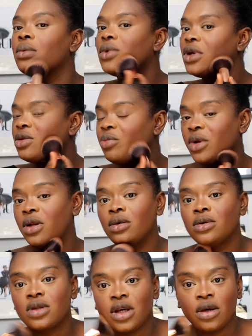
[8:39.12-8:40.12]
This bit
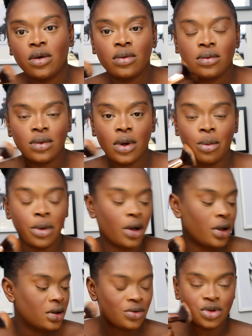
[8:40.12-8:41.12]
looks cute.
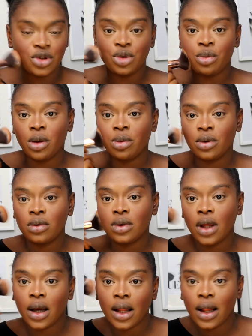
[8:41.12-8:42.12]
Behind the cheap people,
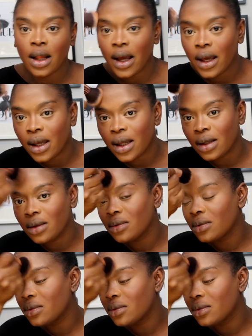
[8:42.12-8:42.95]
like I like it.